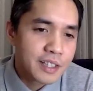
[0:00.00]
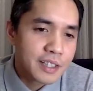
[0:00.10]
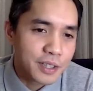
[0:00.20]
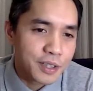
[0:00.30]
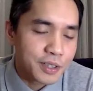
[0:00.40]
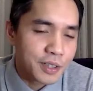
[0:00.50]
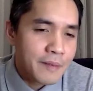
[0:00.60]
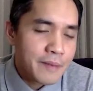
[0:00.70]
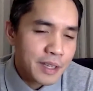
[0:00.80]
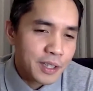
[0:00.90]
your
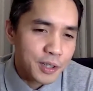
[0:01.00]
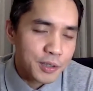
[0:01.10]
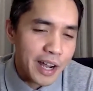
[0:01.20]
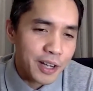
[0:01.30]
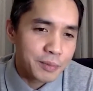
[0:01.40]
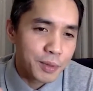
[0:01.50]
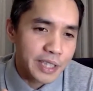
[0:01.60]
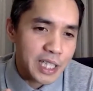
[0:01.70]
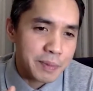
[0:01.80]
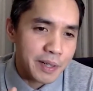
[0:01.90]
your Dragon
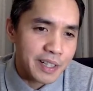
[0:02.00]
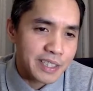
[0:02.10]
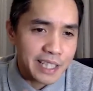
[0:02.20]
Boat experience,